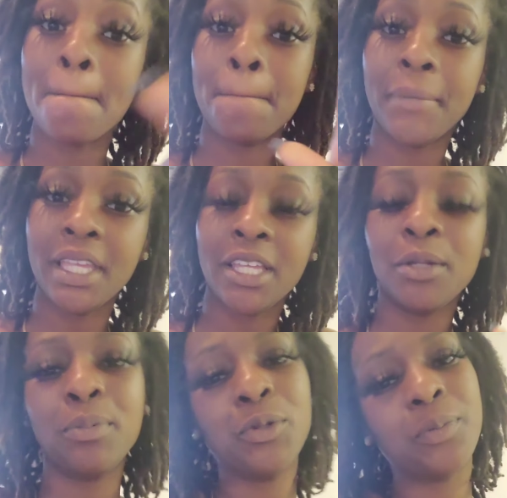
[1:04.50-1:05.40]
me,
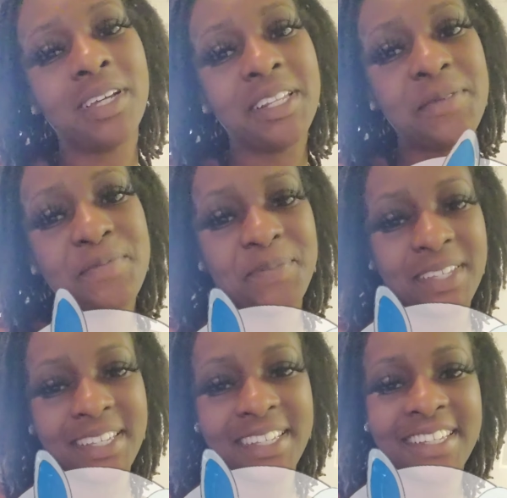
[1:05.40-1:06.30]
Blue Bunny
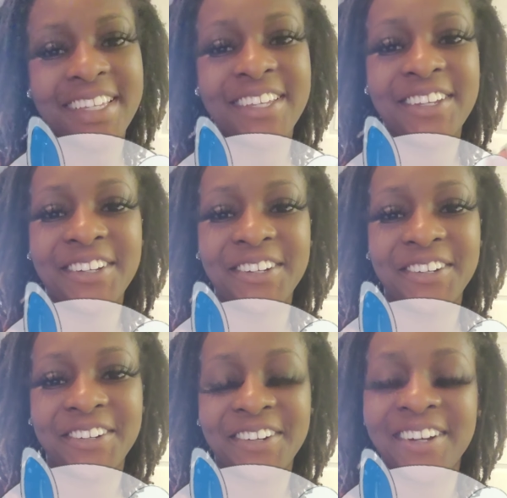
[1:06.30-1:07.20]
Mink
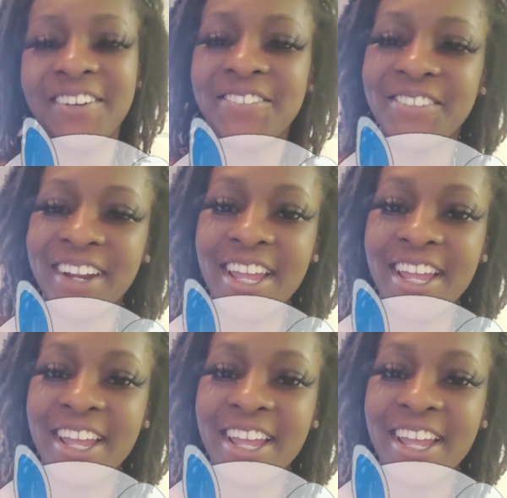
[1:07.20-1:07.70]
here. All right.